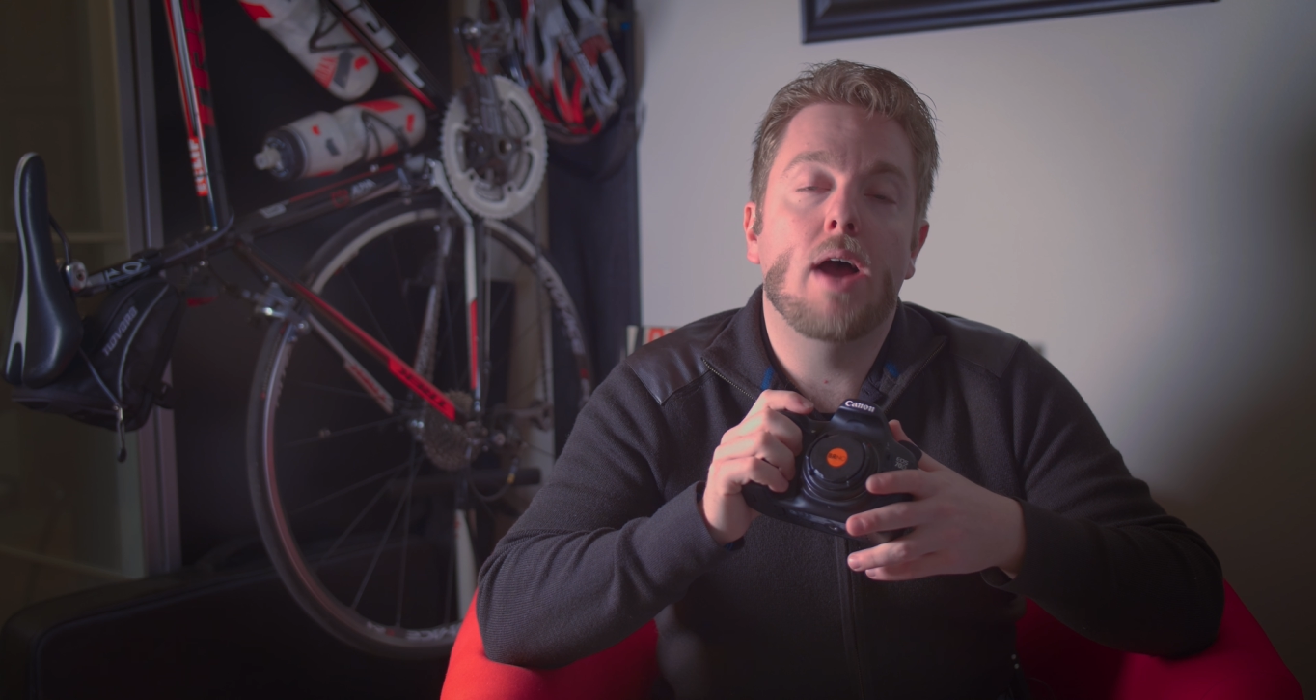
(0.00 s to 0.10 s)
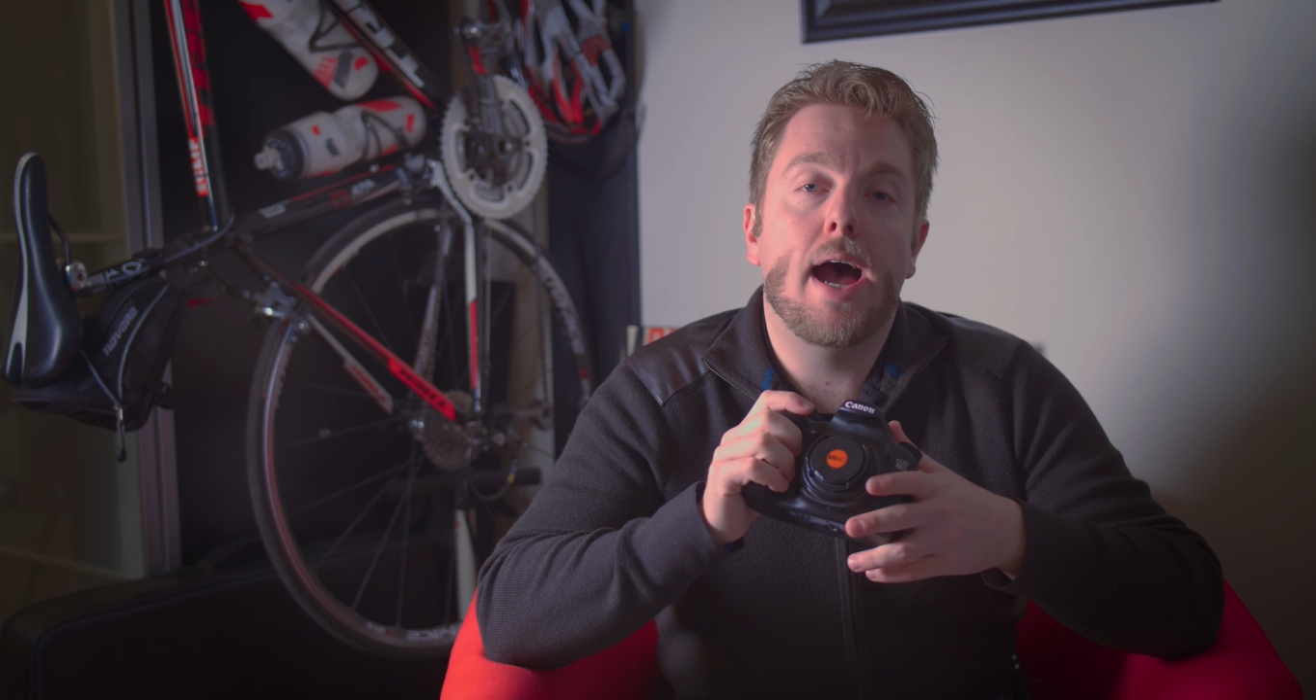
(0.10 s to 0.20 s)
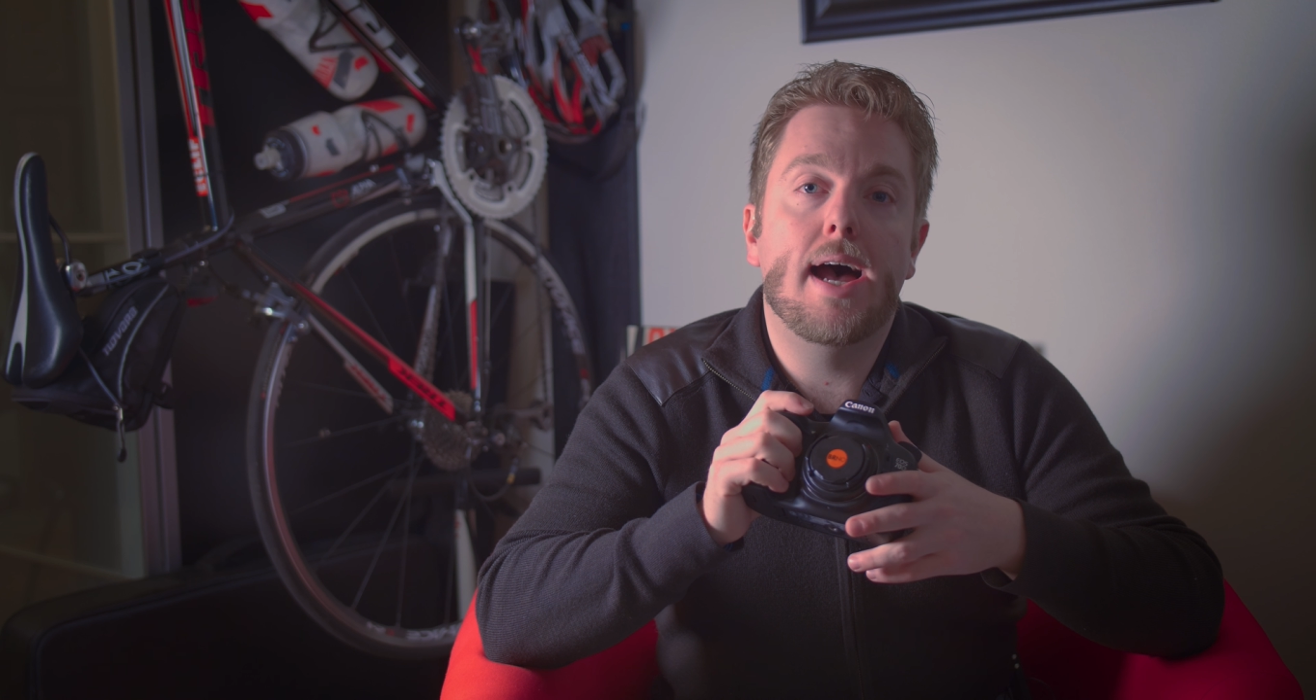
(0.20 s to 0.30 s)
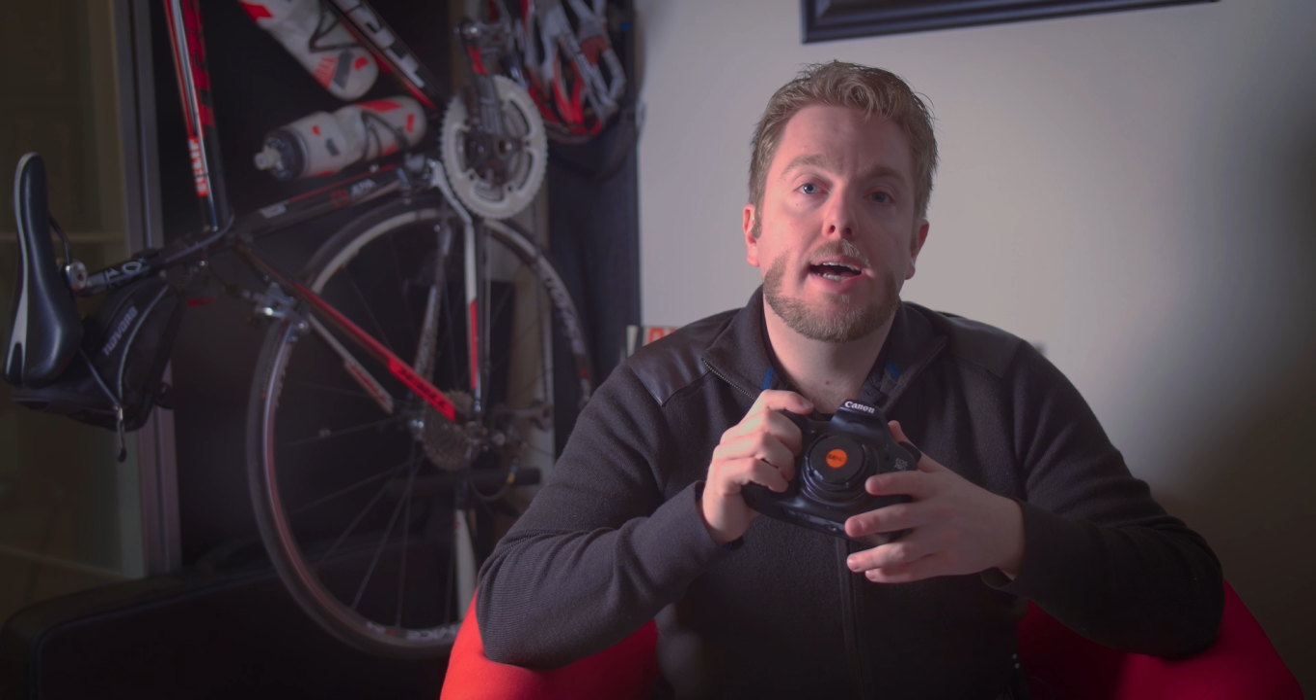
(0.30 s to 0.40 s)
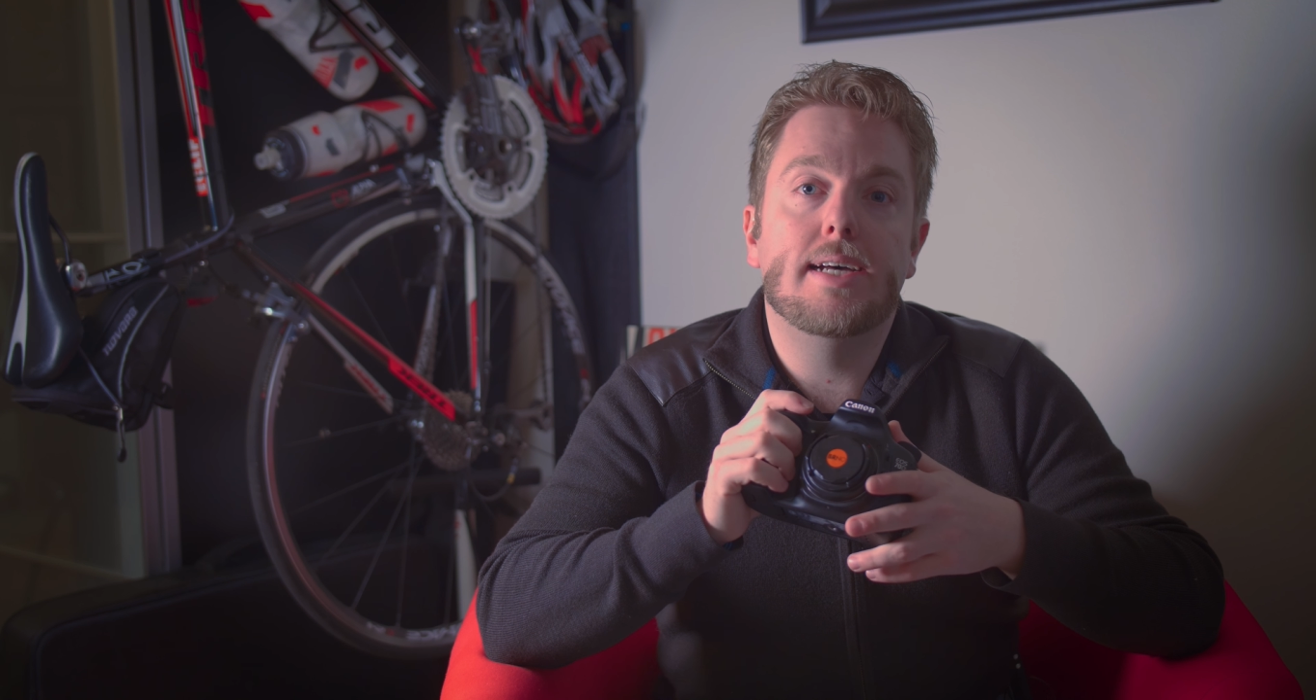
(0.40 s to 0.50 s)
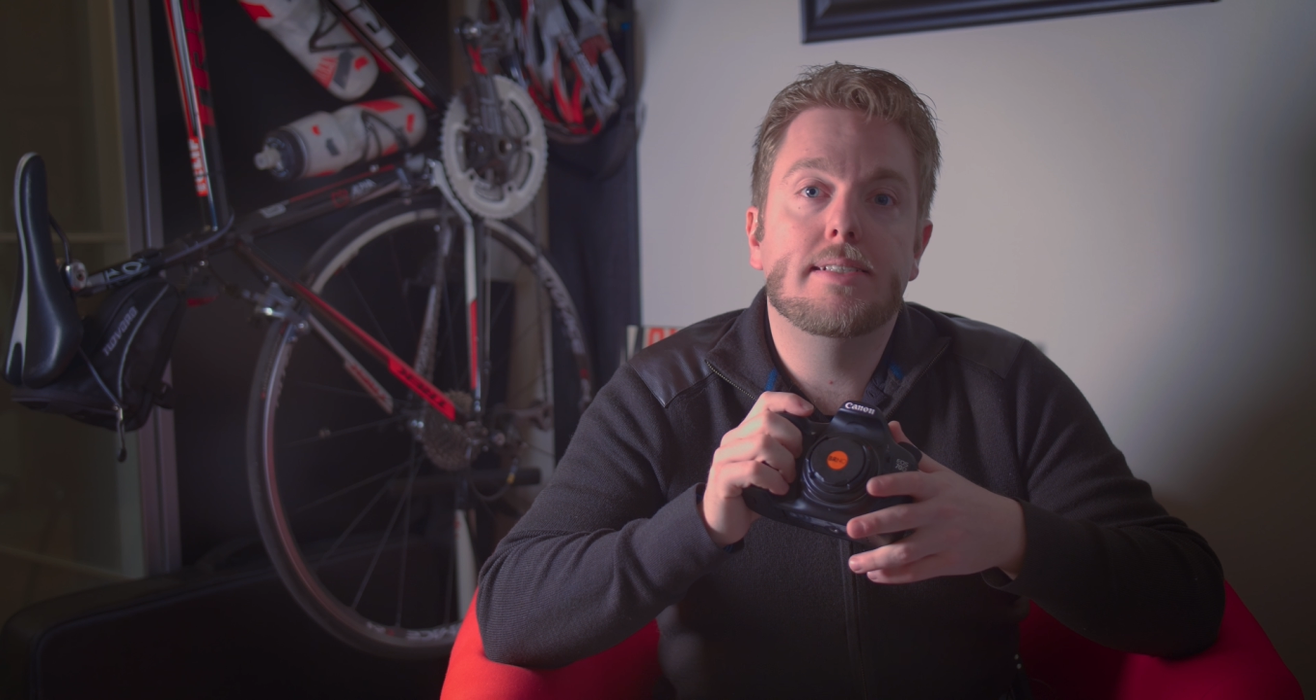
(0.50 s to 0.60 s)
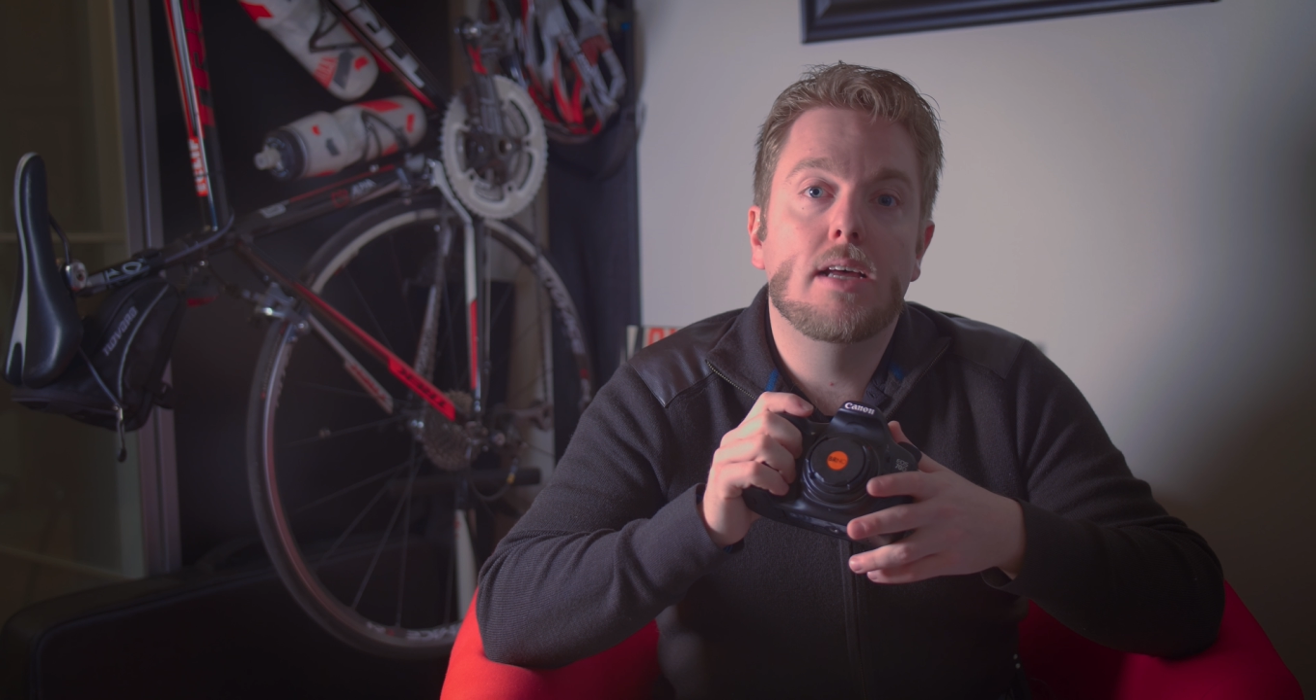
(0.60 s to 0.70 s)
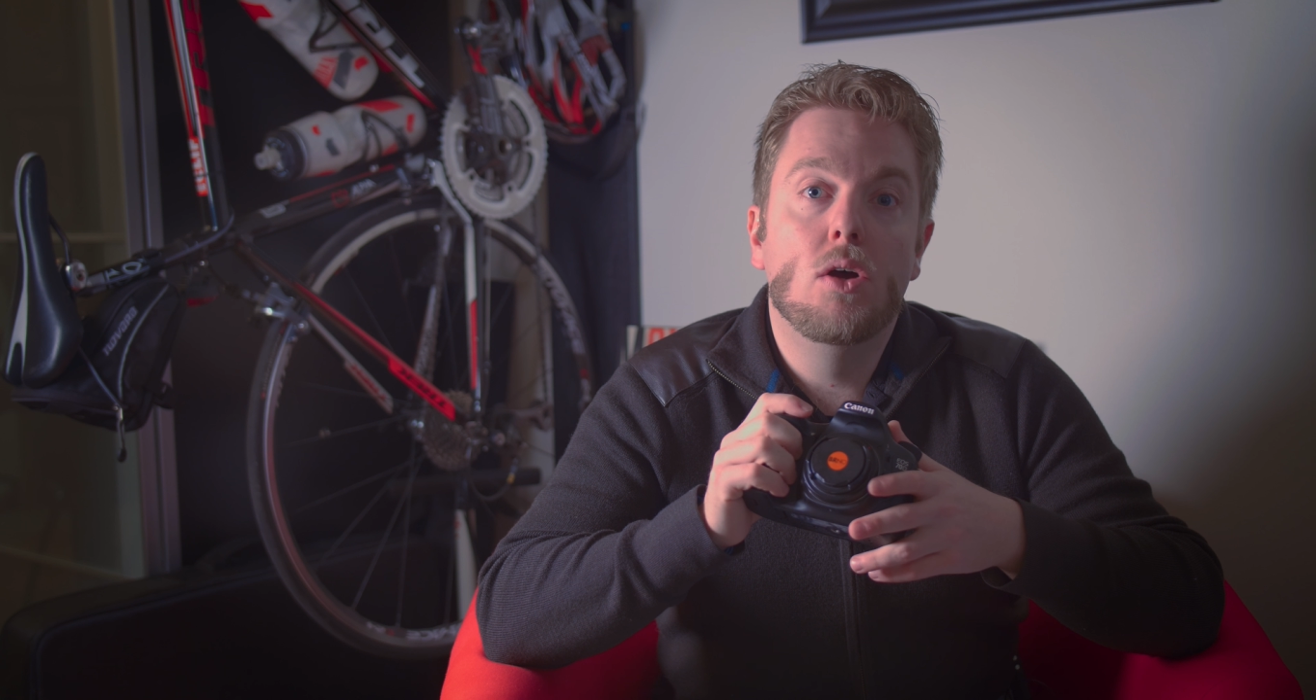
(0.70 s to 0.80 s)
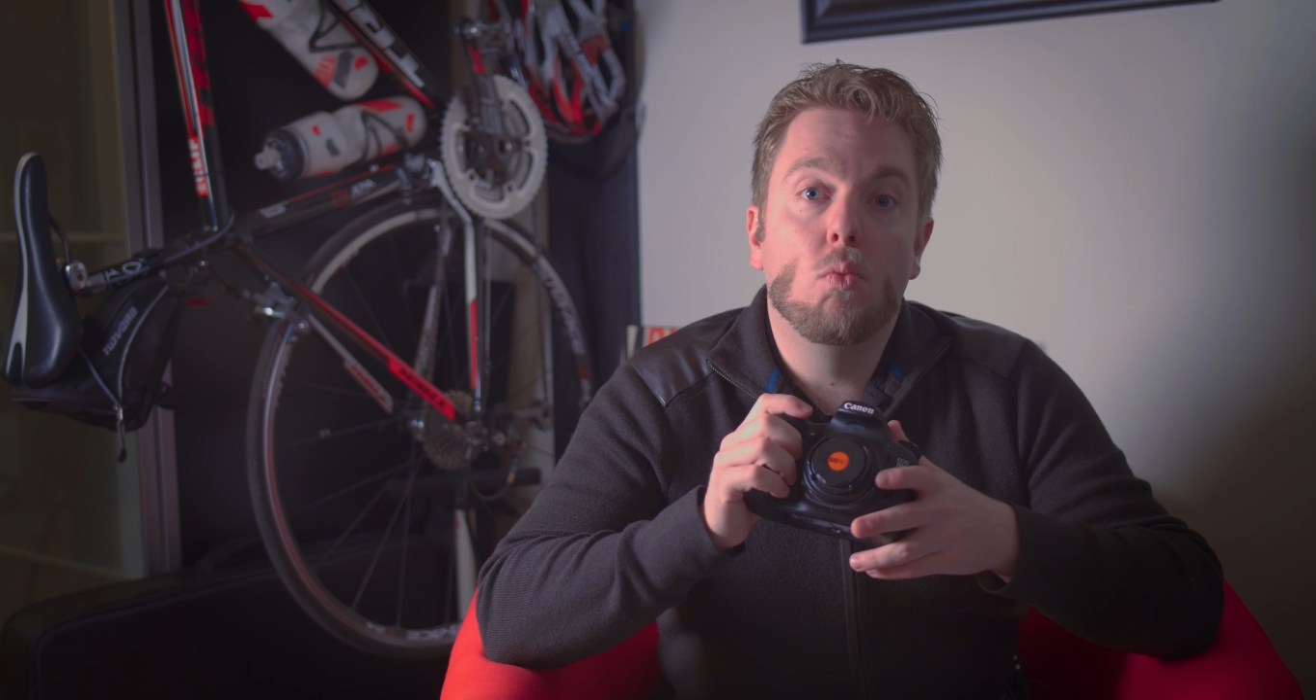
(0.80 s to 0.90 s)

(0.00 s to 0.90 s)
has